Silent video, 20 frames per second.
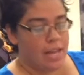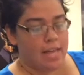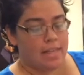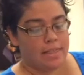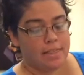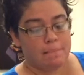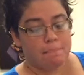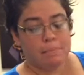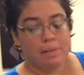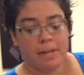
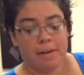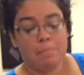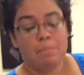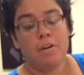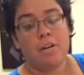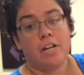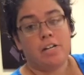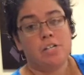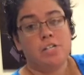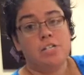The play
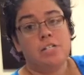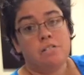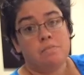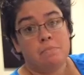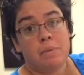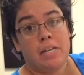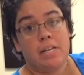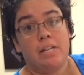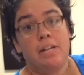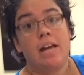production is
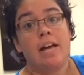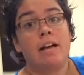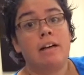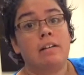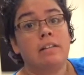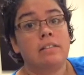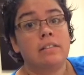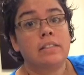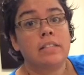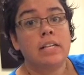being
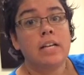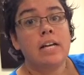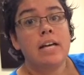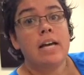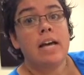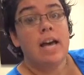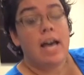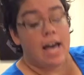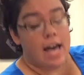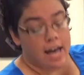held
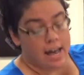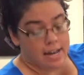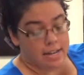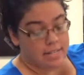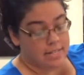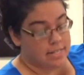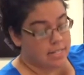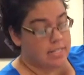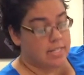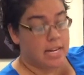at
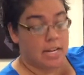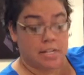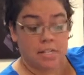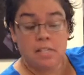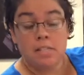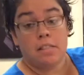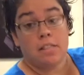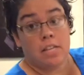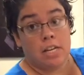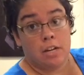the
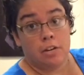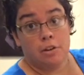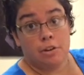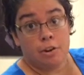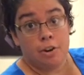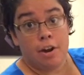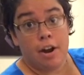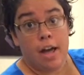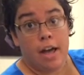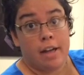Duckin
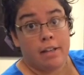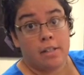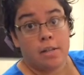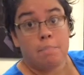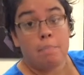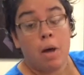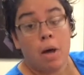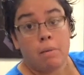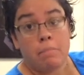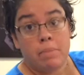Theater at the
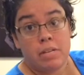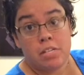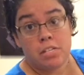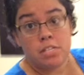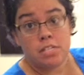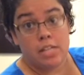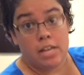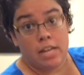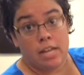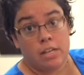Palm Beach
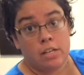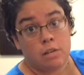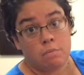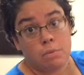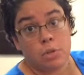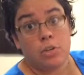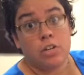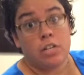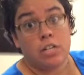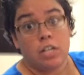State
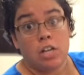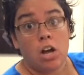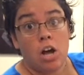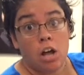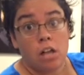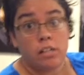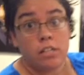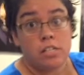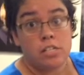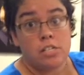Community
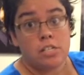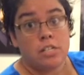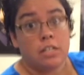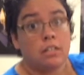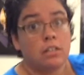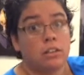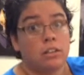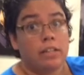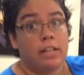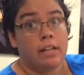College,
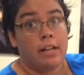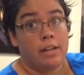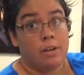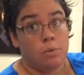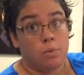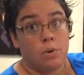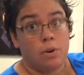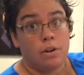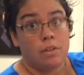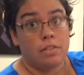Lake
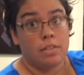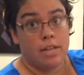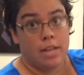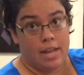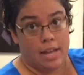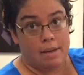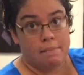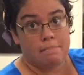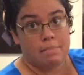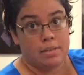Worth
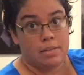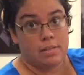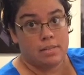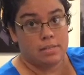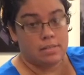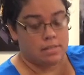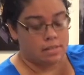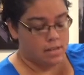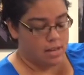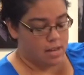campus.